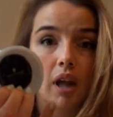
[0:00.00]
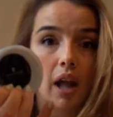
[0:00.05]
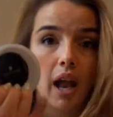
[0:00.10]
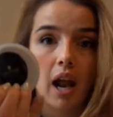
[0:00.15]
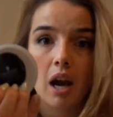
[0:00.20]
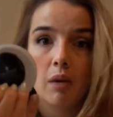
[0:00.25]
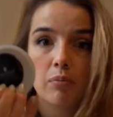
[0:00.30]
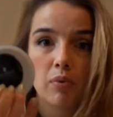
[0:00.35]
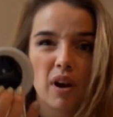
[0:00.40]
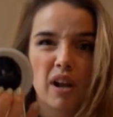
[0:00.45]

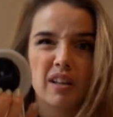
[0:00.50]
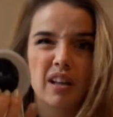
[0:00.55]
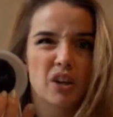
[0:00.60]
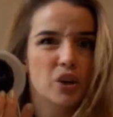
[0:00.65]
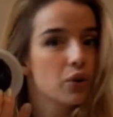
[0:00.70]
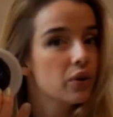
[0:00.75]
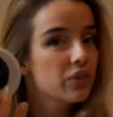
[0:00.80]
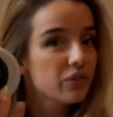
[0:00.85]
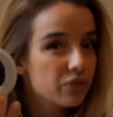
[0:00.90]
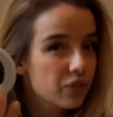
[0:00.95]
hair brand. I
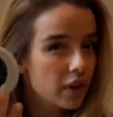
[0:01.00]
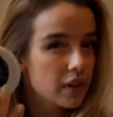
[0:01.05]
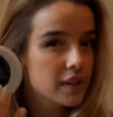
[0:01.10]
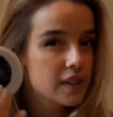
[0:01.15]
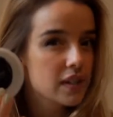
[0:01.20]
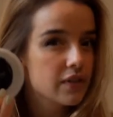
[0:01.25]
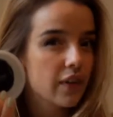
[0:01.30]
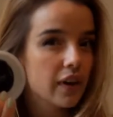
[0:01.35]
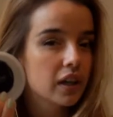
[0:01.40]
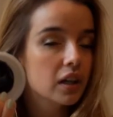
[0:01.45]
know in
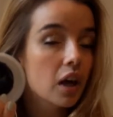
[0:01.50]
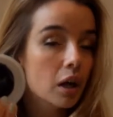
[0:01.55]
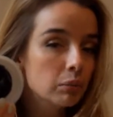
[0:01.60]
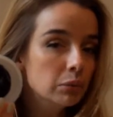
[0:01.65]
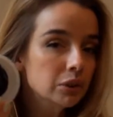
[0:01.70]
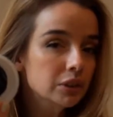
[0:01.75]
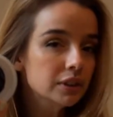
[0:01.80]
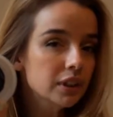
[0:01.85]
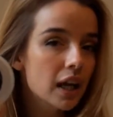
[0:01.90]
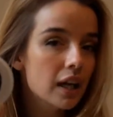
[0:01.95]
France it's very
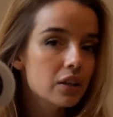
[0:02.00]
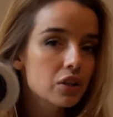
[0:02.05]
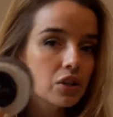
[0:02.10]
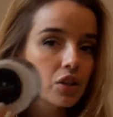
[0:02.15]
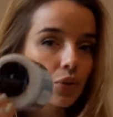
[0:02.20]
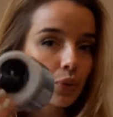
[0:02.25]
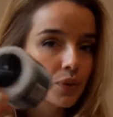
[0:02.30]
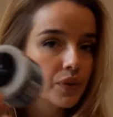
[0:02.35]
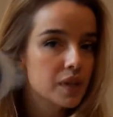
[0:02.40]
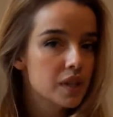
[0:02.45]
common. I
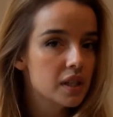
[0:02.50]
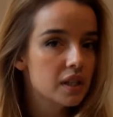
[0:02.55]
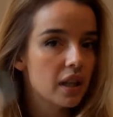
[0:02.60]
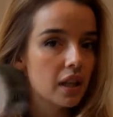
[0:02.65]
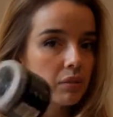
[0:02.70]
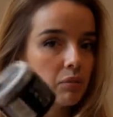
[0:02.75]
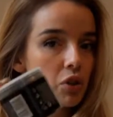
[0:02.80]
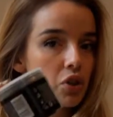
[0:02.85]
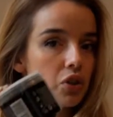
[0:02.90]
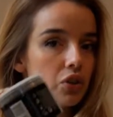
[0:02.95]
don't see it
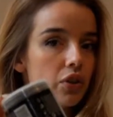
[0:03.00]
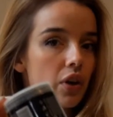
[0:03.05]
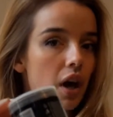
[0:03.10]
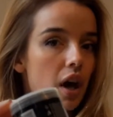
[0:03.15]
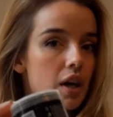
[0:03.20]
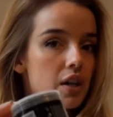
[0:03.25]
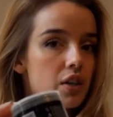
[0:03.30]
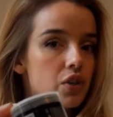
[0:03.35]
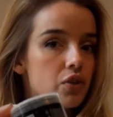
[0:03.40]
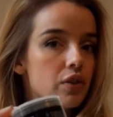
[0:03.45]
that much on the
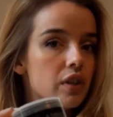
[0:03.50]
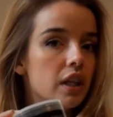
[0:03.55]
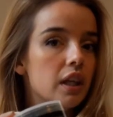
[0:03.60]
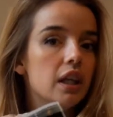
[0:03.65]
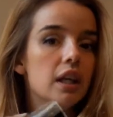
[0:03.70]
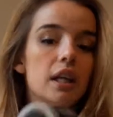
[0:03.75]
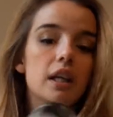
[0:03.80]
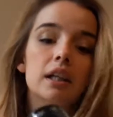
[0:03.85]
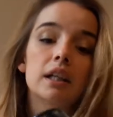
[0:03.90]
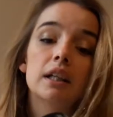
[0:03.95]
high street
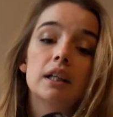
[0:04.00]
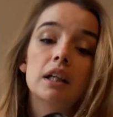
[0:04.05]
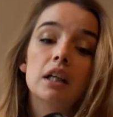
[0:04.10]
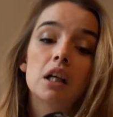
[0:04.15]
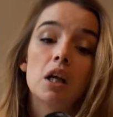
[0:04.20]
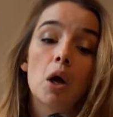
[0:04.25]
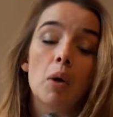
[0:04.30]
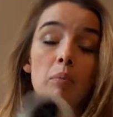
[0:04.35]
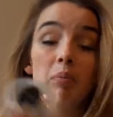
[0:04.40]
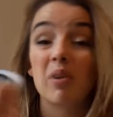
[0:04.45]
here,
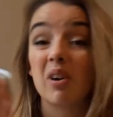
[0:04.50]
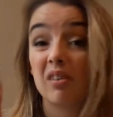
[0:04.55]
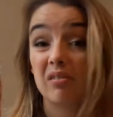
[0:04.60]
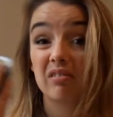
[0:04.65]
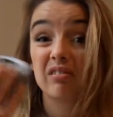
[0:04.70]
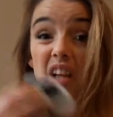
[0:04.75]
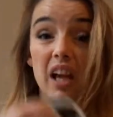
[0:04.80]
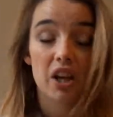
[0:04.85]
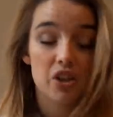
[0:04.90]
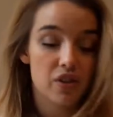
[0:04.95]
but
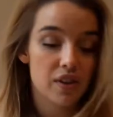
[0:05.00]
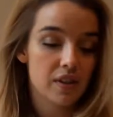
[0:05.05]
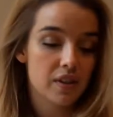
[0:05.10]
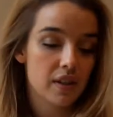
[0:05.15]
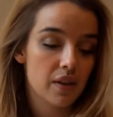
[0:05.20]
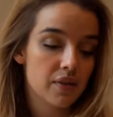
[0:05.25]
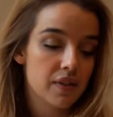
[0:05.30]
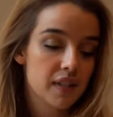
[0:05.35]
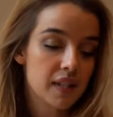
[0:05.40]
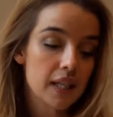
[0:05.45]
in hairdressers
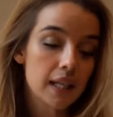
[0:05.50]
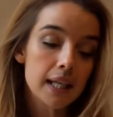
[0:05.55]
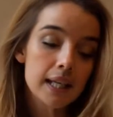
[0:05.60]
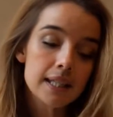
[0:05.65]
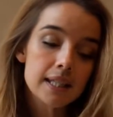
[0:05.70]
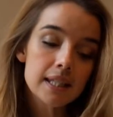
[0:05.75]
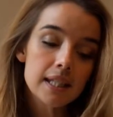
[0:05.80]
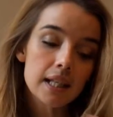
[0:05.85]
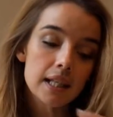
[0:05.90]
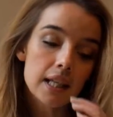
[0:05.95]
I've seen
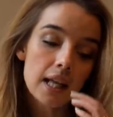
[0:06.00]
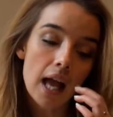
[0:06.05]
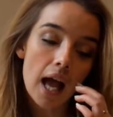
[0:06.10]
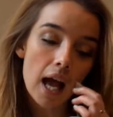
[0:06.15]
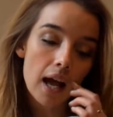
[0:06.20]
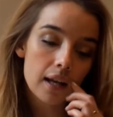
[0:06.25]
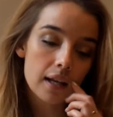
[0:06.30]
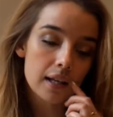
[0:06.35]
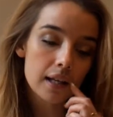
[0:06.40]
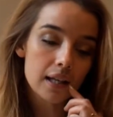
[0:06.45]
it.
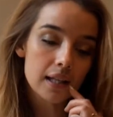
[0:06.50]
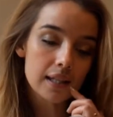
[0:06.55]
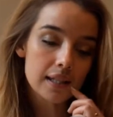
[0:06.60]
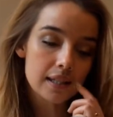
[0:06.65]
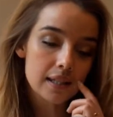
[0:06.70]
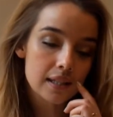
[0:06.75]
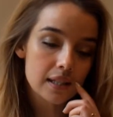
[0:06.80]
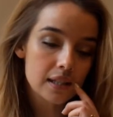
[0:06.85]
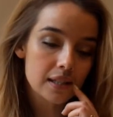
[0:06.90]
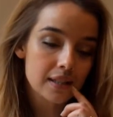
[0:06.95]
And
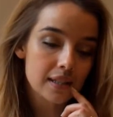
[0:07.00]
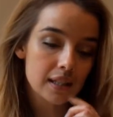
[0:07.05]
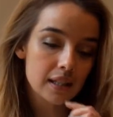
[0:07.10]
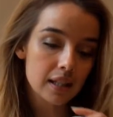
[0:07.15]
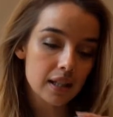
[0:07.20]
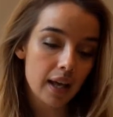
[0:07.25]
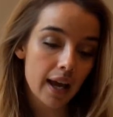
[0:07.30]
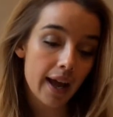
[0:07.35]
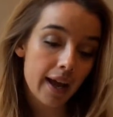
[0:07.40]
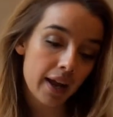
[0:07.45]
it's
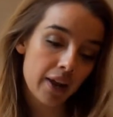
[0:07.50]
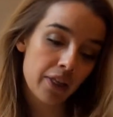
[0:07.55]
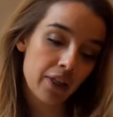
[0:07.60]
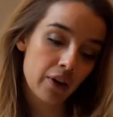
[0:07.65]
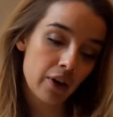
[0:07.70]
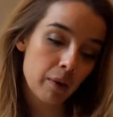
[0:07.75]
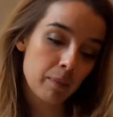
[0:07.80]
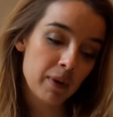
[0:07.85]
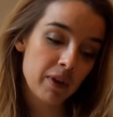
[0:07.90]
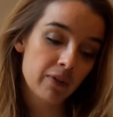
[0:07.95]
the Hair
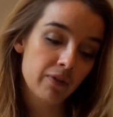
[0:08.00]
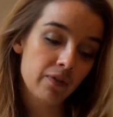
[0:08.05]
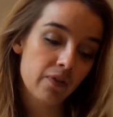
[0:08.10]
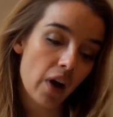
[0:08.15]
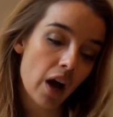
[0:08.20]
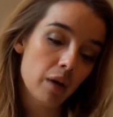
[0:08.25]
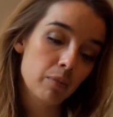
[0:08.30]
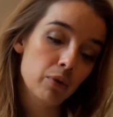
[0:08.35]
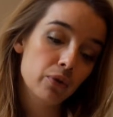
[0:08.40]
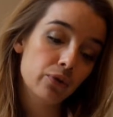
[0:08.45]
Therapy
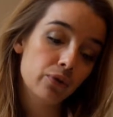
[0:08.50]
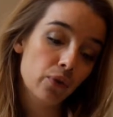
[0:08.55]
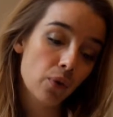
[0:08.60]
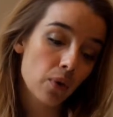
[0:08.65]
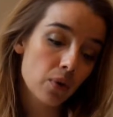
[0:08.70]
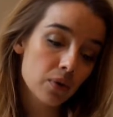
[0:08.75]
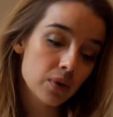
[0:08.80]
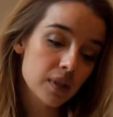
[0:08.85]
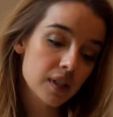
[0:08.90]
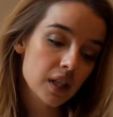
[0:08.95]
Fiber
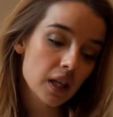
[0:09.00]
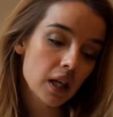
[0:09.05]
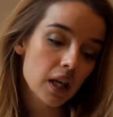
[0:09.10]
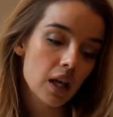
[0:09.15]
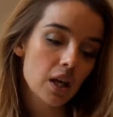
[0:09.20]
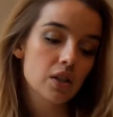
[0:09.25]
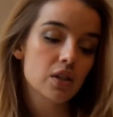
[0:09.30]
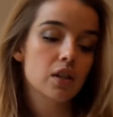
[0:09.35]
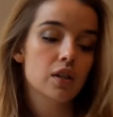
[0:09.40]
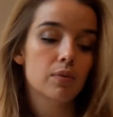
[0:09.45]
Force.
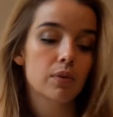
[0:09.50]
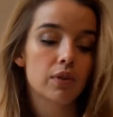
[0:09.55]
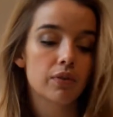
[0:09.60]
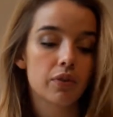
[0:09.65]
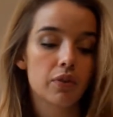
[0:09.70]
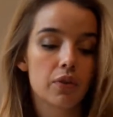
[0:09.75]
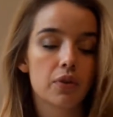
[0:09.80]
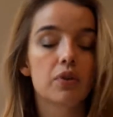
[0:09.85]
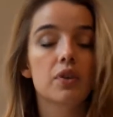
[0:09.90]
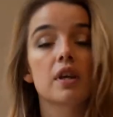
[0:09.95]
So it's one of
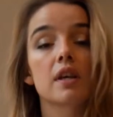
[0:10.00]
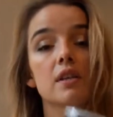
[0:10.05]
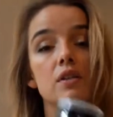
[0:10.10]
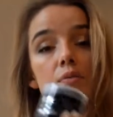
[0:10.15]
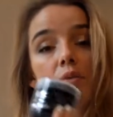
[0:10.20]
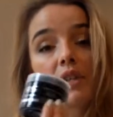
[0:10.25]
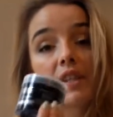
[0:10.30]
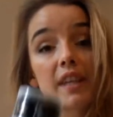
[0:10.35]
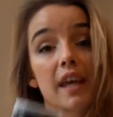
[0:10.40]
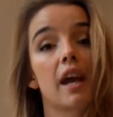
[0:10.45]
those things
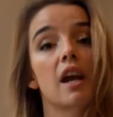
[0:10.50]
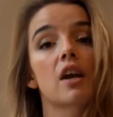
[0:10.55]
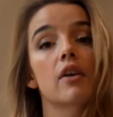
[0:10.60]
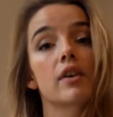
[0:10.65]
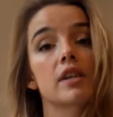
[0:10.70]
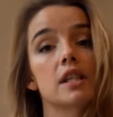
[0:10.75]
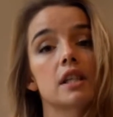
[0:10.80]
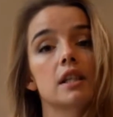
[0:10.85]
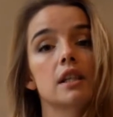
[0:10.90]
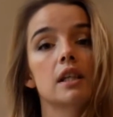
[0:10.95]
with
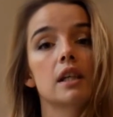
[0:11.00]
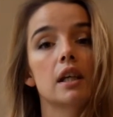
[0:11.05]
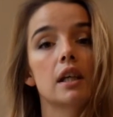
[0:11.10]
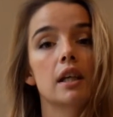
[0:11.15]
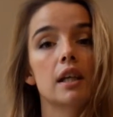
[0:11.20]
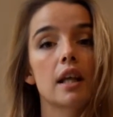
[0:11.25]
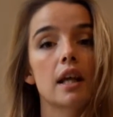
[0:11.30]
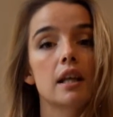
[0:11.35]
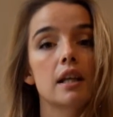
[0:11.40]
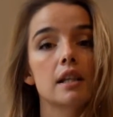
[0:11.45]
keratin
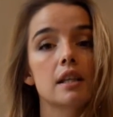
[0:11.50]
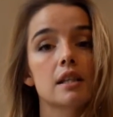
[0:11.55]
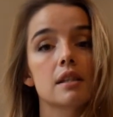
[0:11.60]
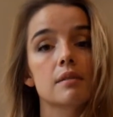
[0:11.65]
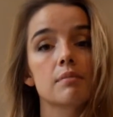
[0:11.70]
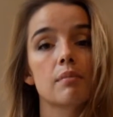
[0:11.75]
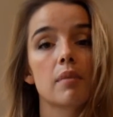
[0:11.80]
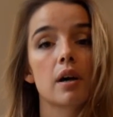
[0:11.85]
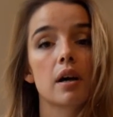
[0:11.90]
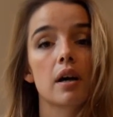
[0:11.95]
in, and
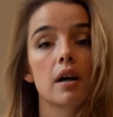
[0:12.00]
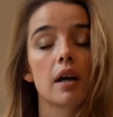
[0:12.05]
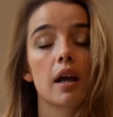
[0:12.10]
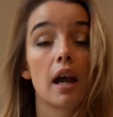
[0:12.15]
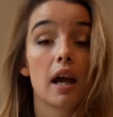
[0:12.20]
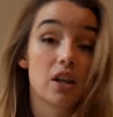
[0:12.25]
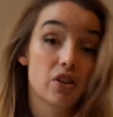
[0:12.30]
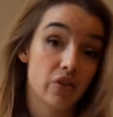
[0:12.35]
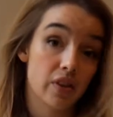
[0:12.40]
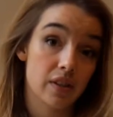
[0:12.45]
it's my
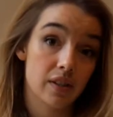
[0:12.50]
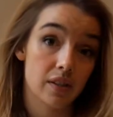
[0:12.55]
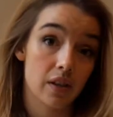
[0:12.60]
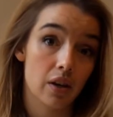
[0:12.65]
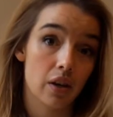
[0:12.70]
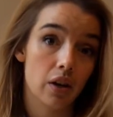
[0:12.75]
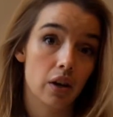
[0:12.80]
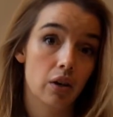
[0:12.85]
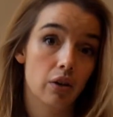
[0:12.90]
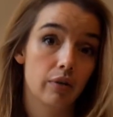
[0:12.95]

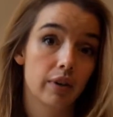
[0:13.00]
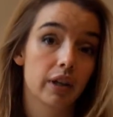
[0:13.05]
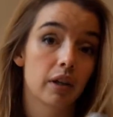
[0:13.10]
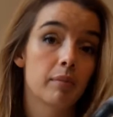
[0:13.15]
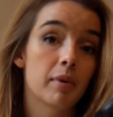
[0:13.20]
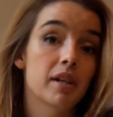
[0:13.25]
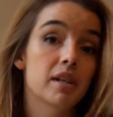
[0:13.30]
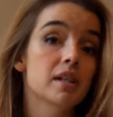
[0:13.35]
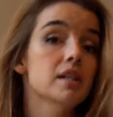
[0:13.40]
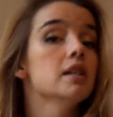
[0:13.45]
hairdresser who
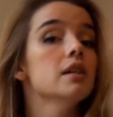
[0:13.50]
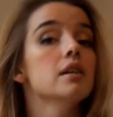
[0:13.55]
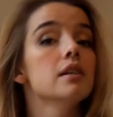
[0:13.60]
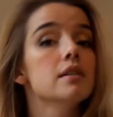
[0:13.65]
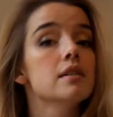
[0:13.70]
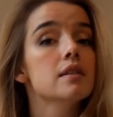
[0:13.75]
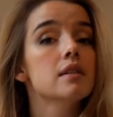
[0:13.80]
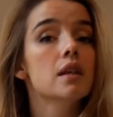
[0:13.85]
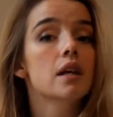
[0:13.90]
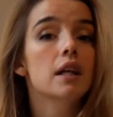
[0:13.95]
recommended
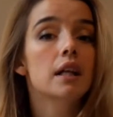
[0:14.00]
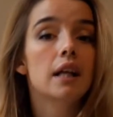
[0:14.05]
it